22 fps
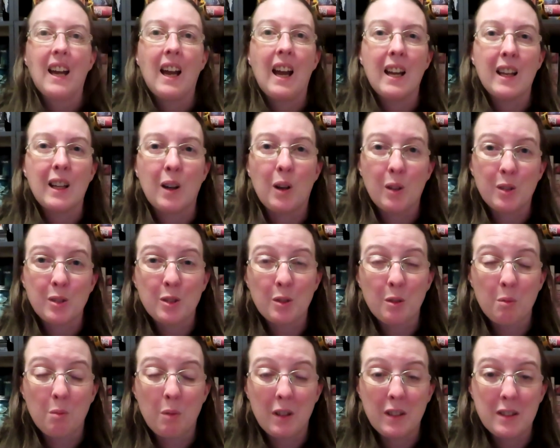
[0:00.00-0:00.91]
I
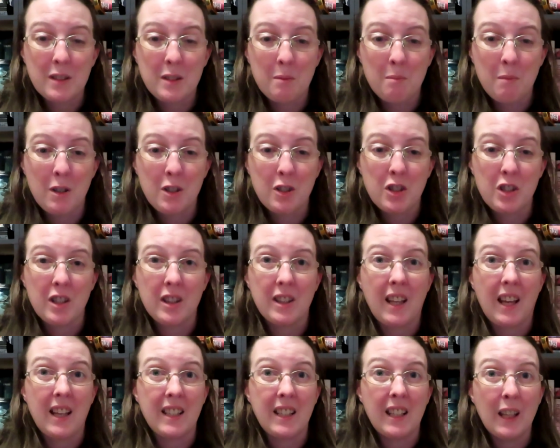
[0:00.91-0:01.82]
also wanted to mention
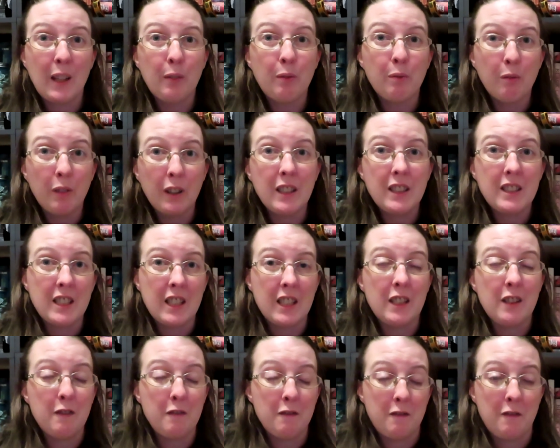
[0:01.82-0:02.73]
that if we did
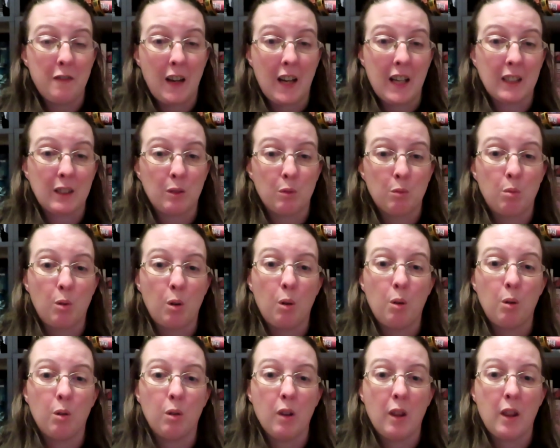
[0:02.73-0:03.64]
in fact
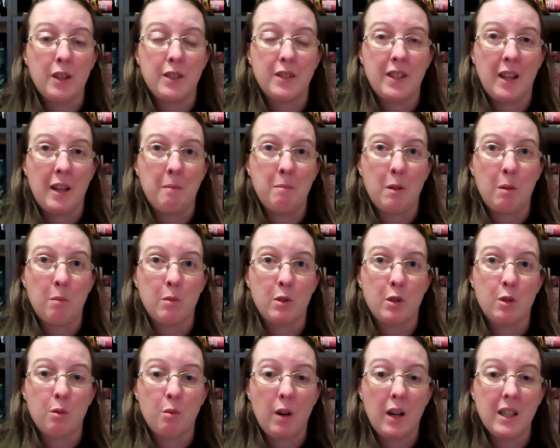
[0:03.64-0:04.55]
roll the same number
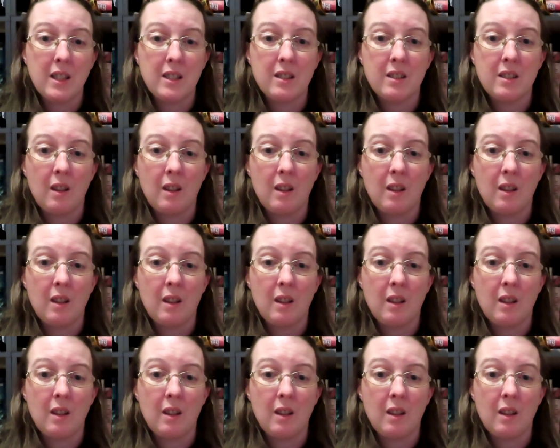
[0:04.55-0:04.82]
twice,